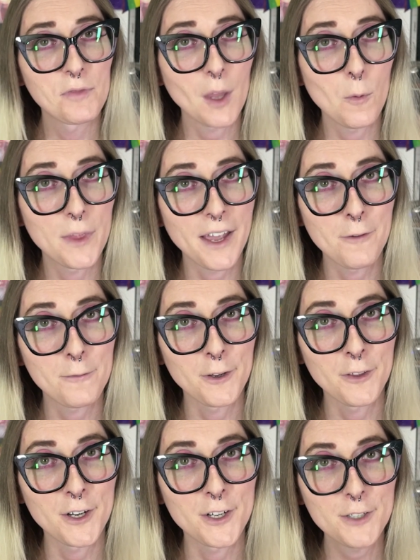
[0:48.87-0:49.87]
Without
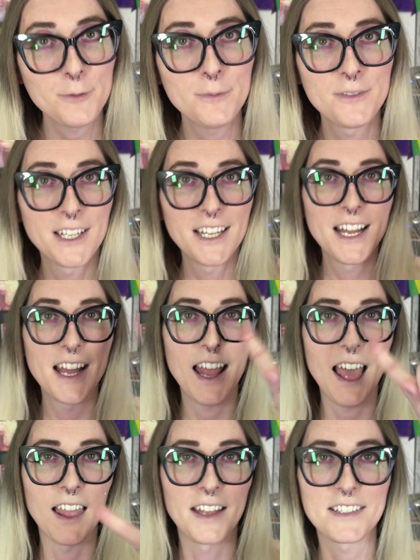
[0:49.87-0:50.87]
further ado,
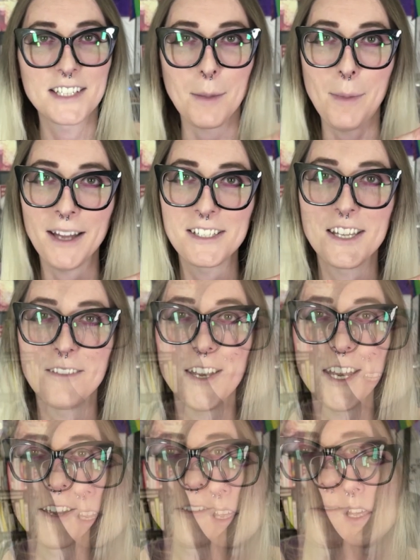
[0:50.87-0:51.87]
let's get back to the
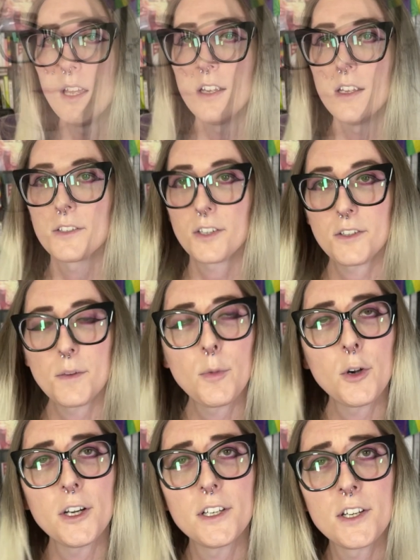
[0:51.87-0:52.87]
video. So it's
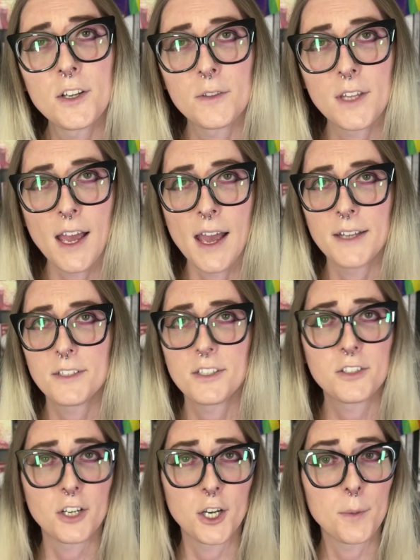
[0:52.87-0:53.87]
important to note that
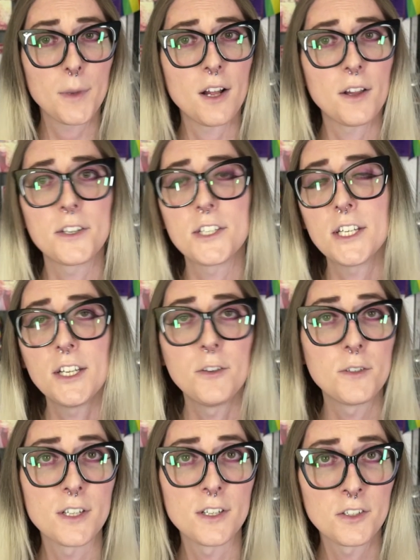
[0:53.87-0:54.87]
terminology
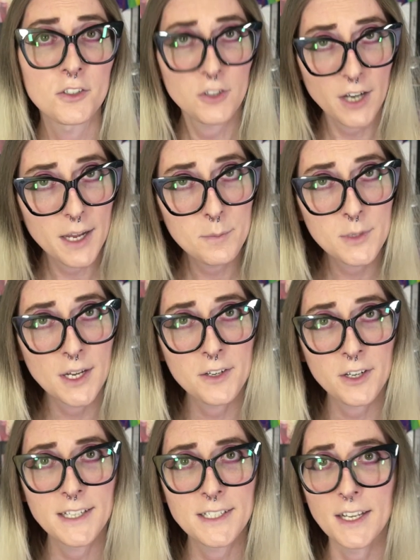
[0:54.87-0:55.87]
used to describe
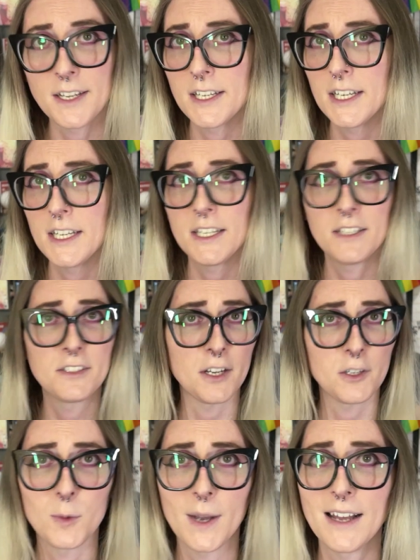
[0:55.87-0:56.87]
gender identity,
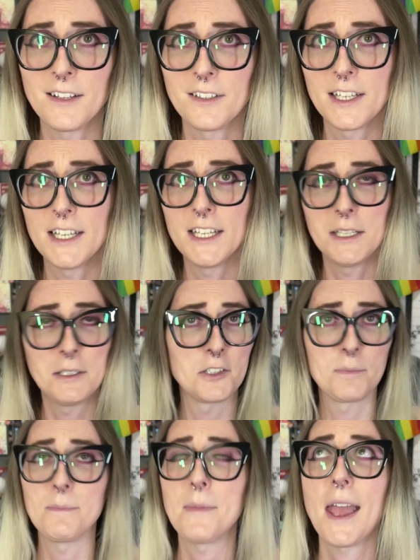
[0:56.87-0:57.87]
sexuality,
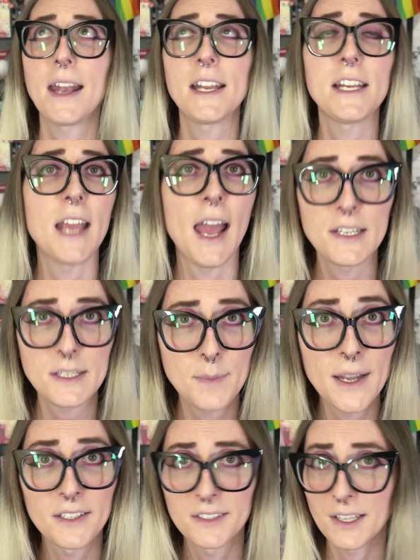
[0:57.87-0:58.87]
just any
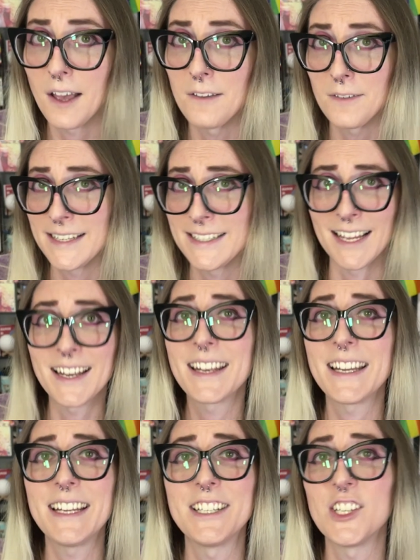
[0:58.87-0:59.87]
aspects of
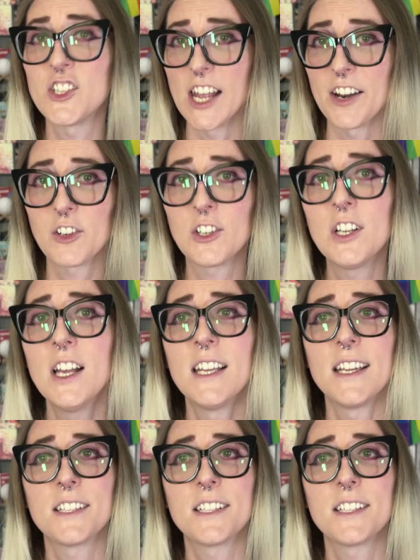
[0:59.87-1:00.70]
identity in general is